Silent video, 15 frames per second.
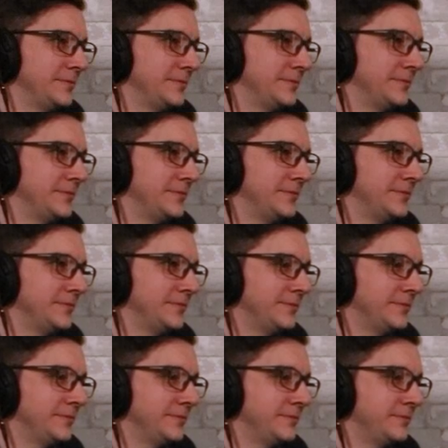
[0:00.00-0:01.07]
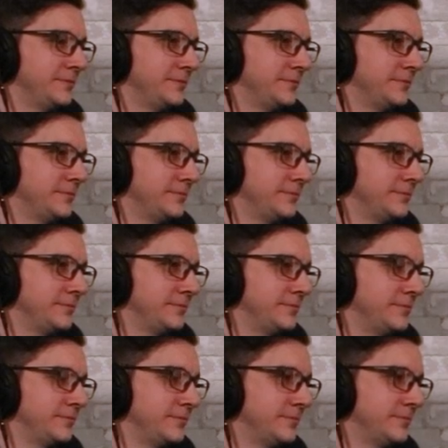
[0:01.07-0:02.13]

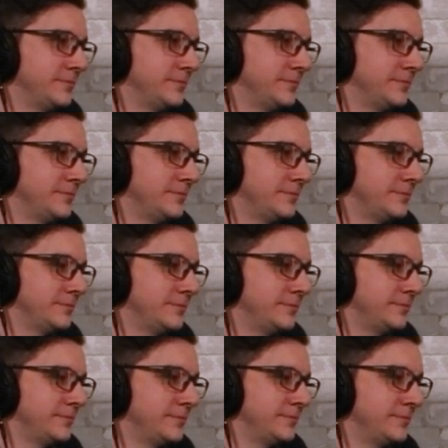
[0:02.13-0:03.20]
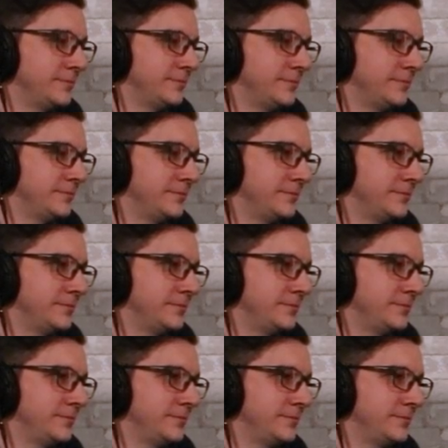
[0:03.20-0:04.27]

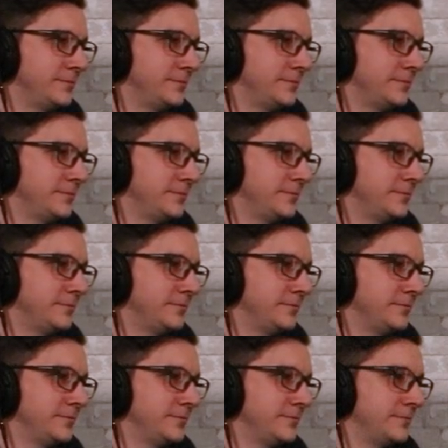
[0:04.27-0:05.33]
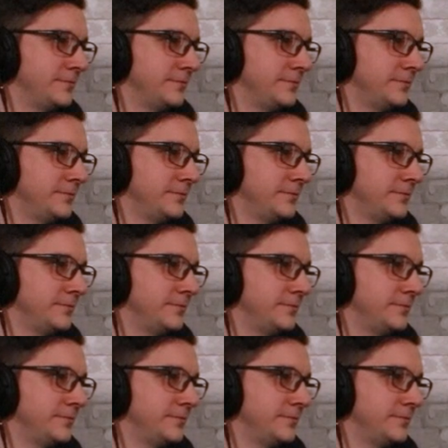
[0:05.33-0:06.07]
The person shown says nothing.